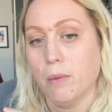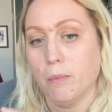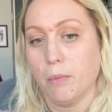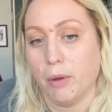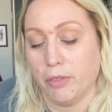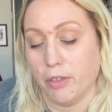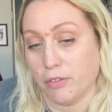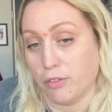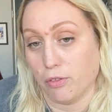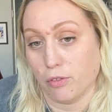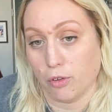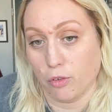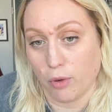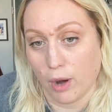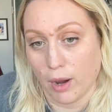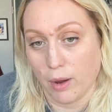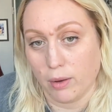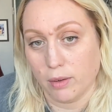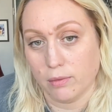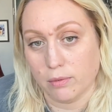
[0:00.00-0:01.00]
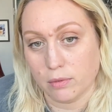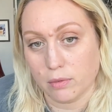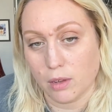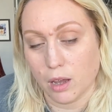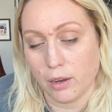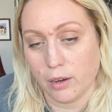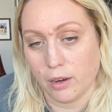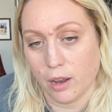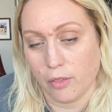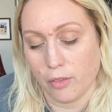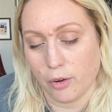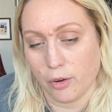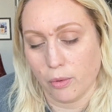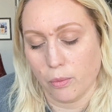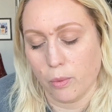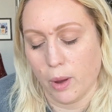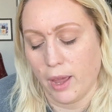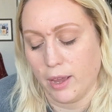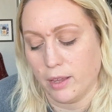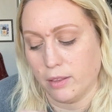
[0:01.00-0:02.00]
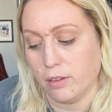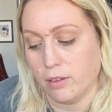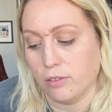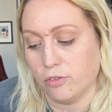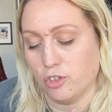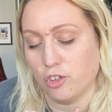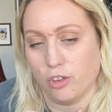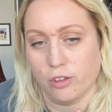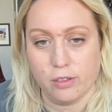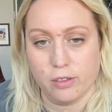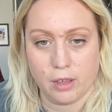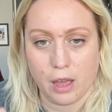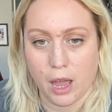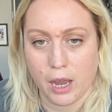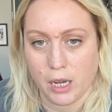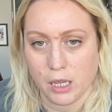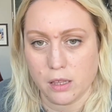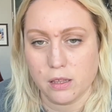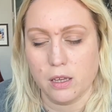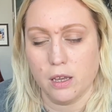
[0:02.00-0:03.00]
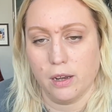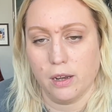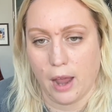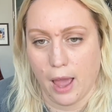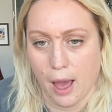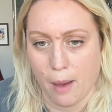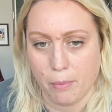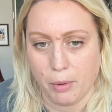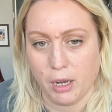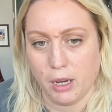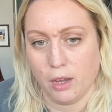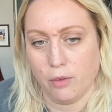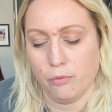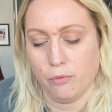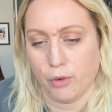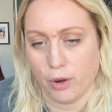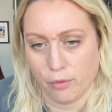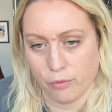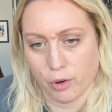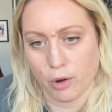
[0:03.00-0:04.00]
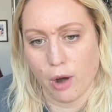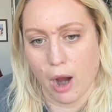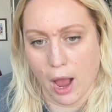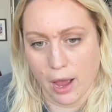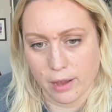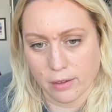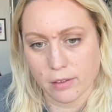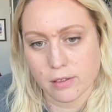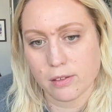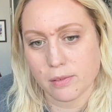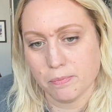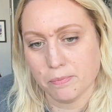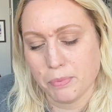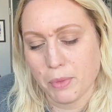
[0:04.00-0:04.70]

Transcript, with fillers: but this is a great another way to just kind of see it happening in front of your eyes.